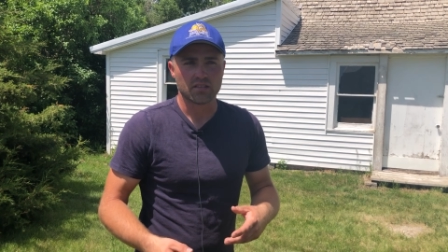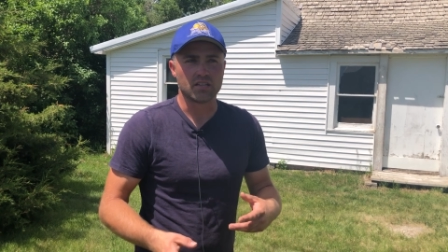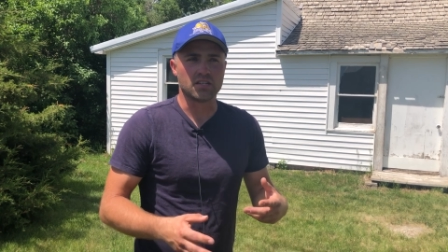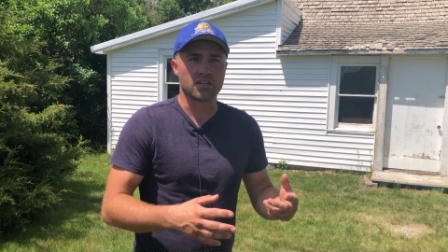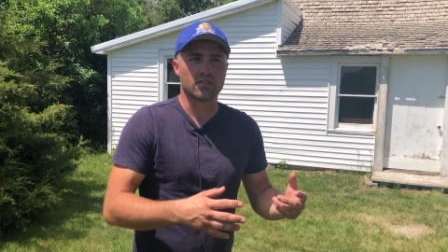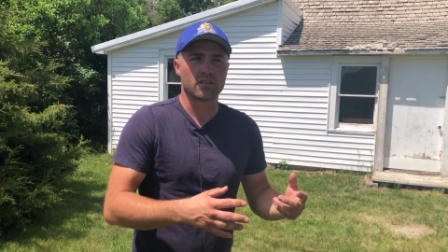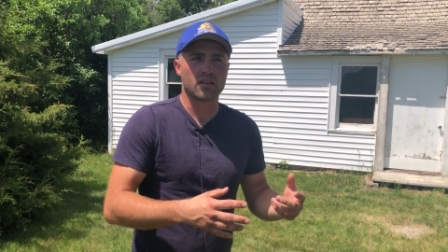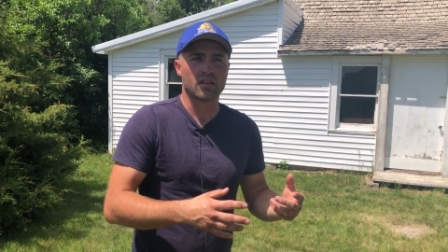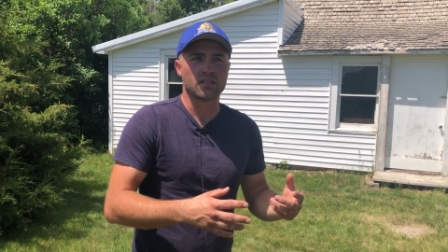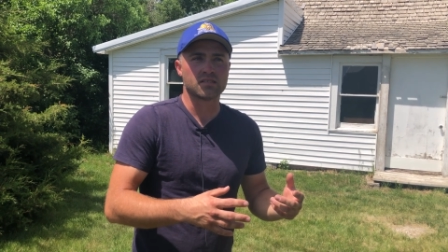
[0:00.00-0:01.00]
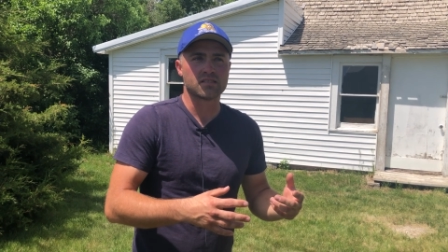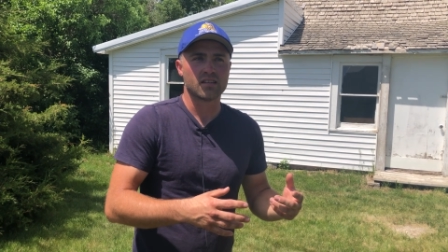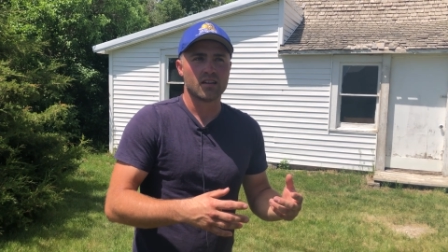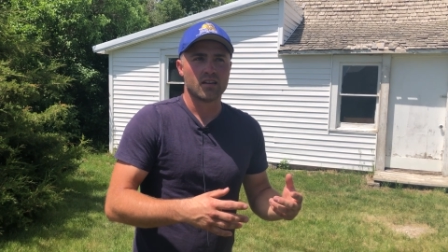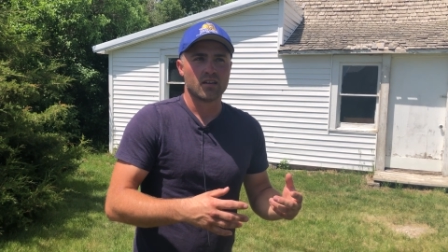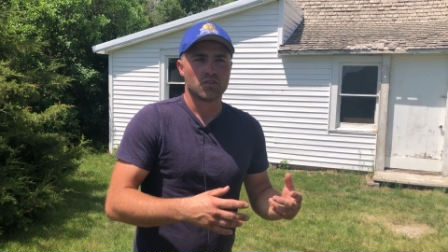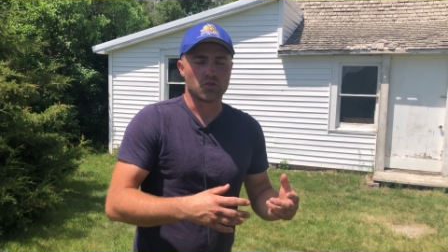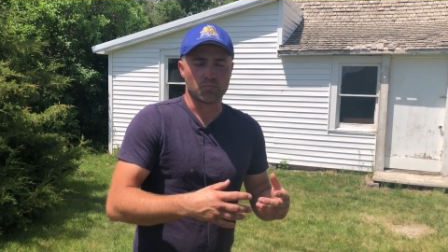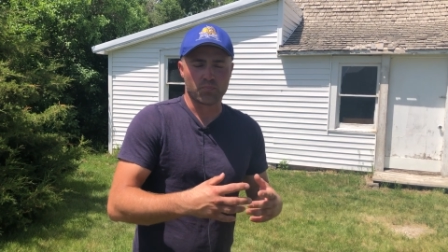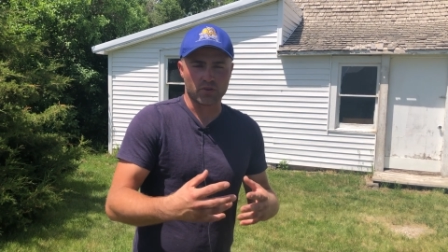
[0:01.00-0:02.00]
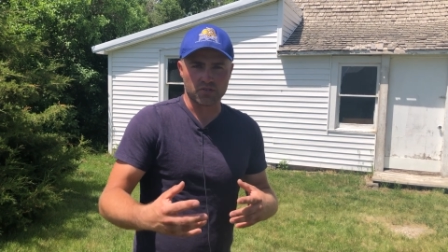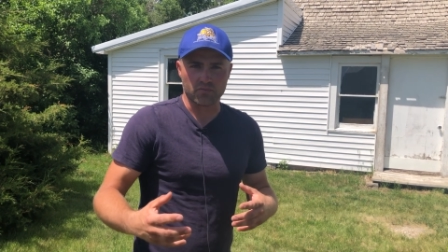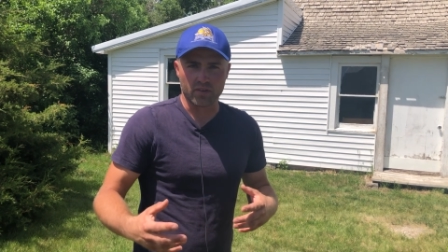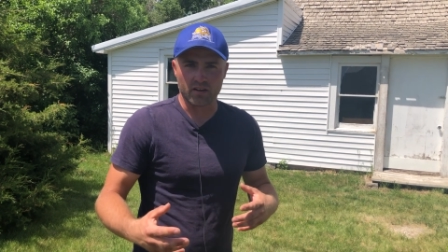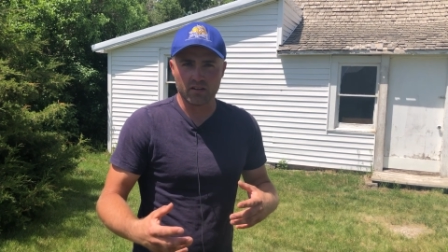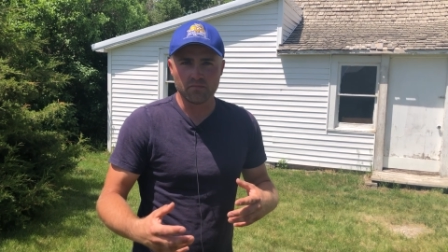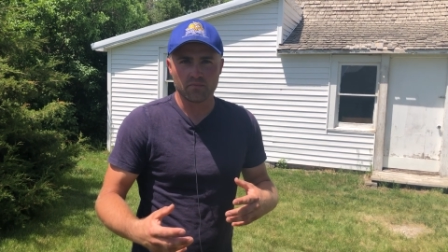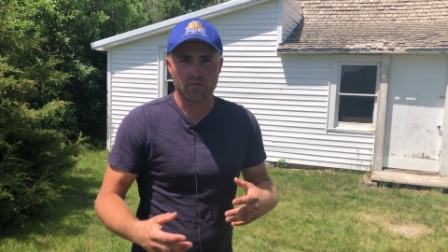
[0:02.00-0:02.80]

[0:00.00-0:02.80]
teaching their kids to persevere